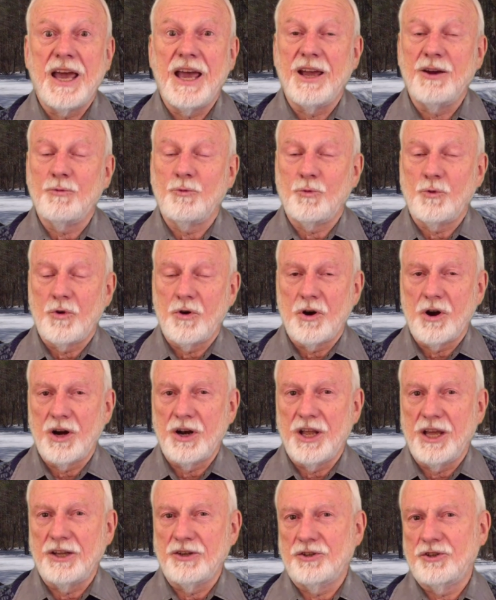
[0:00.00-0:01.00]
a
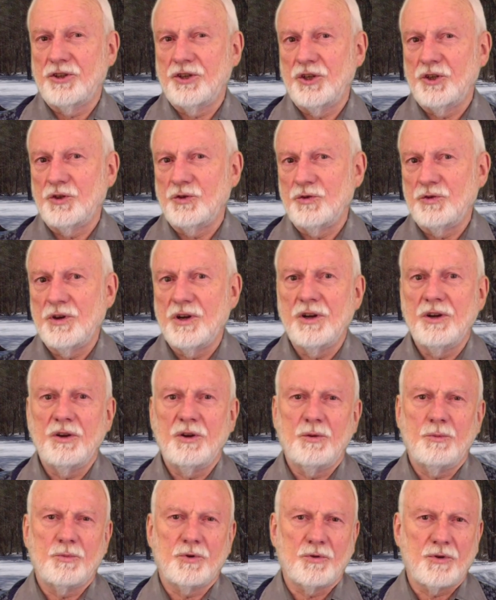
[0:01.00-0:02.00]
warning to
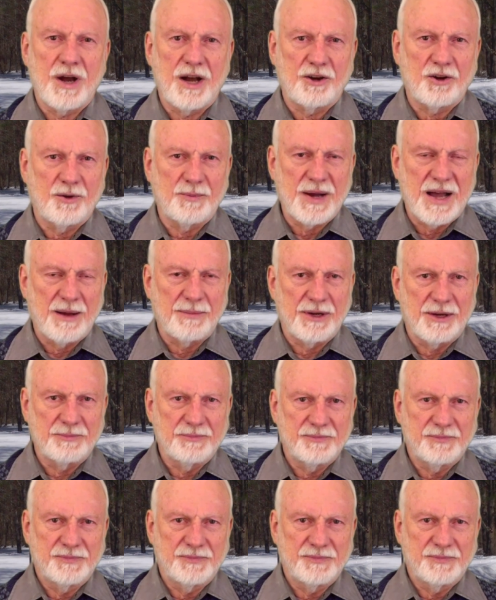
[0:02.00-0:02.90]
Barack Obama.